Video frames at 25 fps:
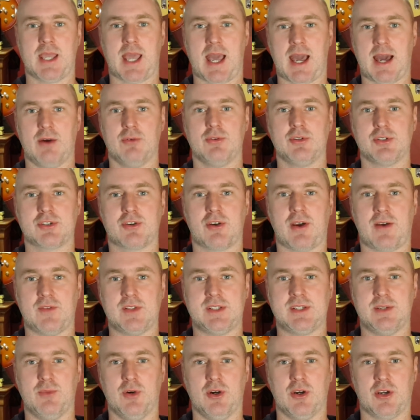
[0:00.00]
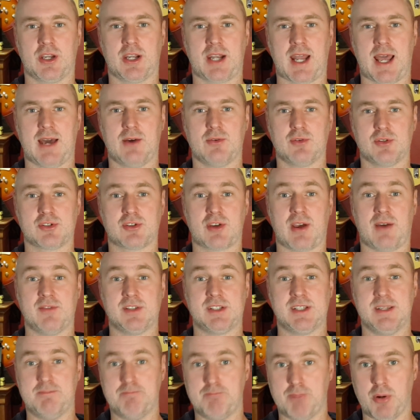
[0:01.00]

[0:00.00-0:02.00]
how does gravity work and how does gravity